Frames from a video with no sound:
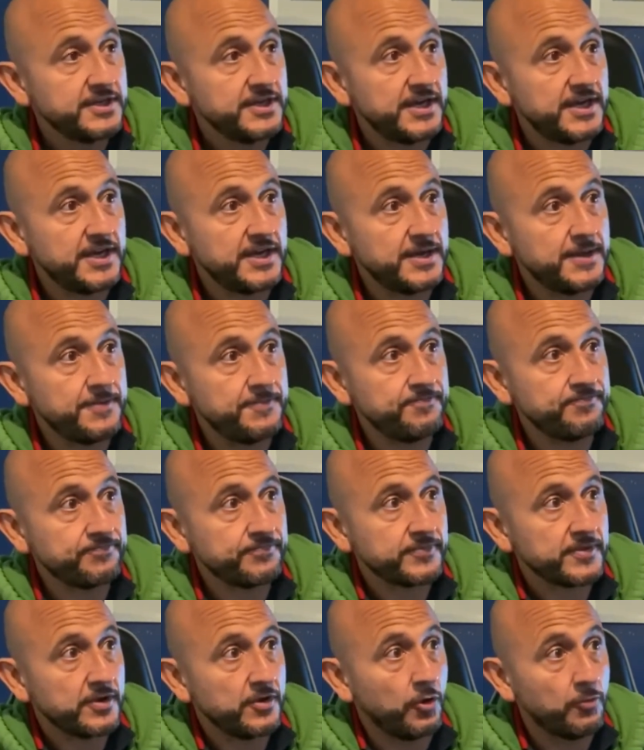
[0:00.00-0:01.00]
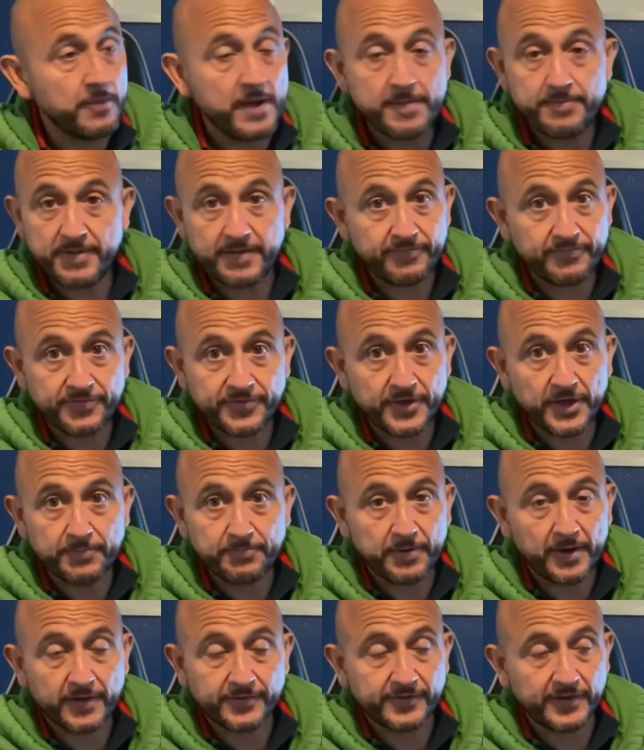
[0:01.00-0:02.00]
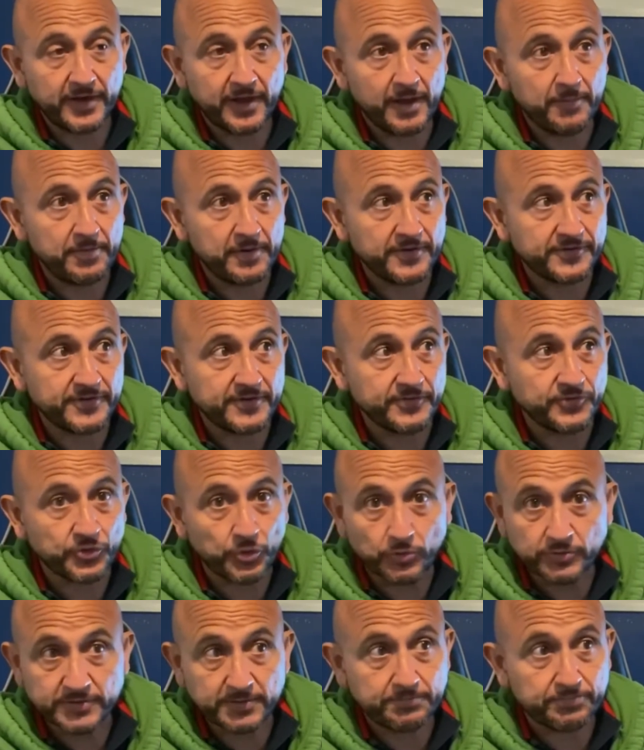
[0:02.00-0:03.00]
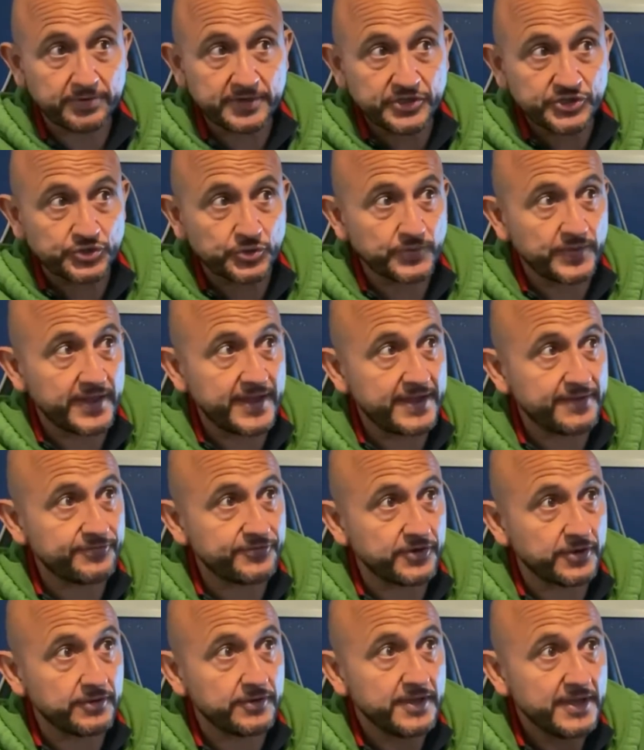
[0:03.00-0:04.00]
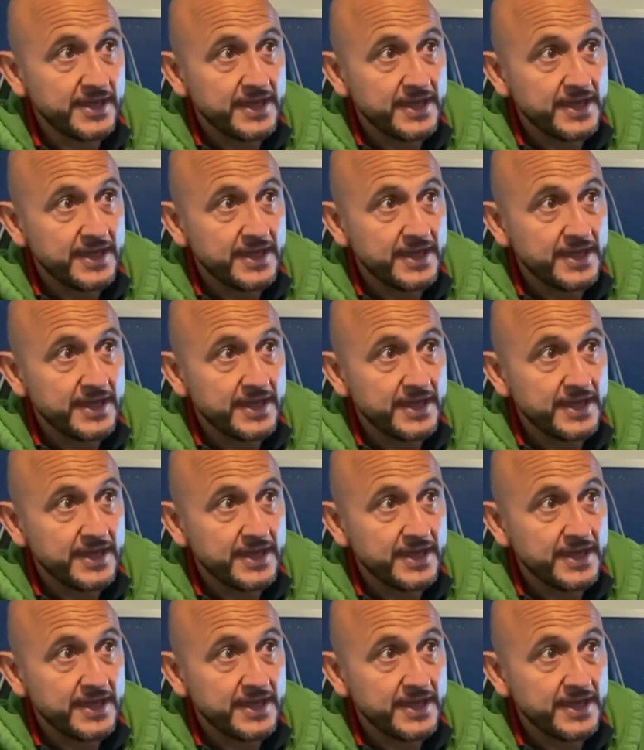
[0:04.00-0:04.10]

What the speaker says: or maybe even third-party liability insurance. I'm pretty sure they have to.